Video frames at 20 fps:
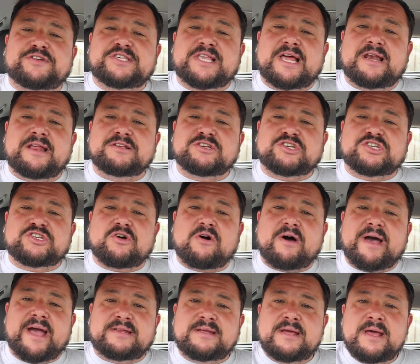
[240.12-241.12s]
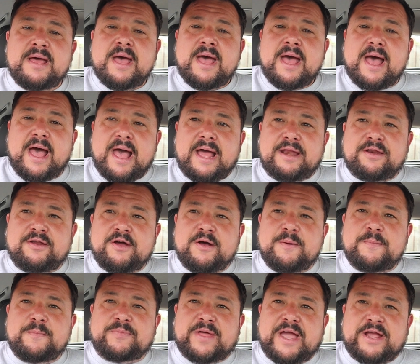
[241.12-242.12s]
Stelling's side, and
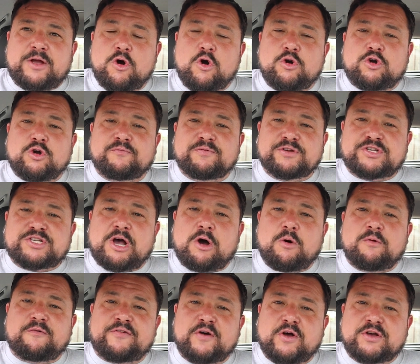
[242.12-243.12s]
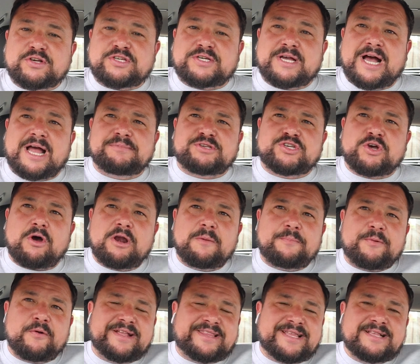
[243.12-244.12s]
they got a good result. First game, Tyler
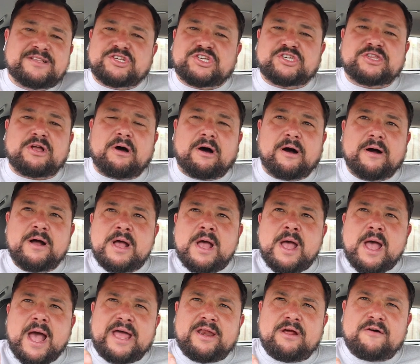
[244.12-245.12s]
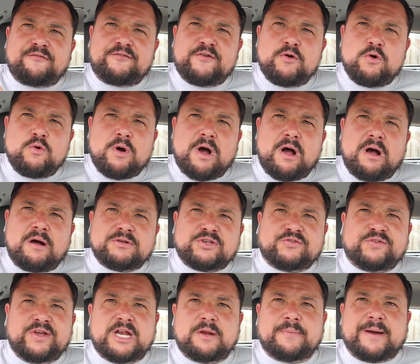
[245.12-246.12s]
Bury didn't start. And I was
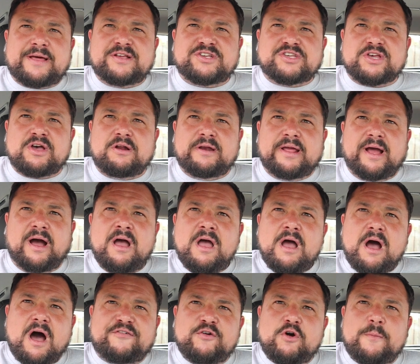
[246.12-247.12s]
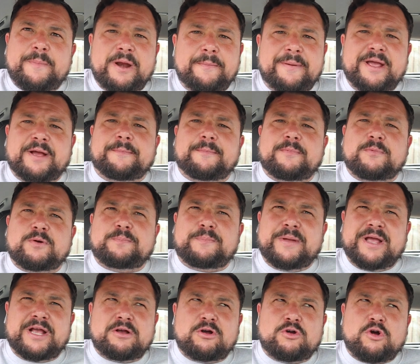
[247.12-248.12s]
thinking about this earlier, I feel I've been a bit
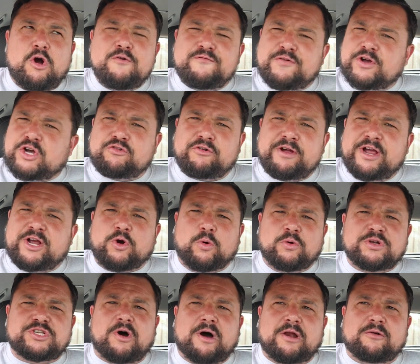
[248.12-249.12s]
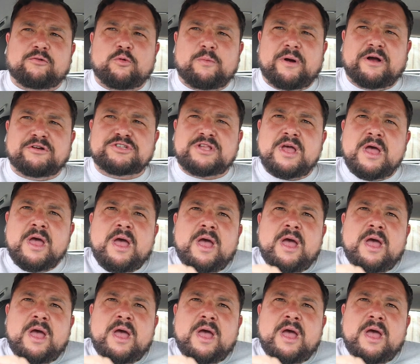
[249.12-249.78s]
overcritical of Tyler almost.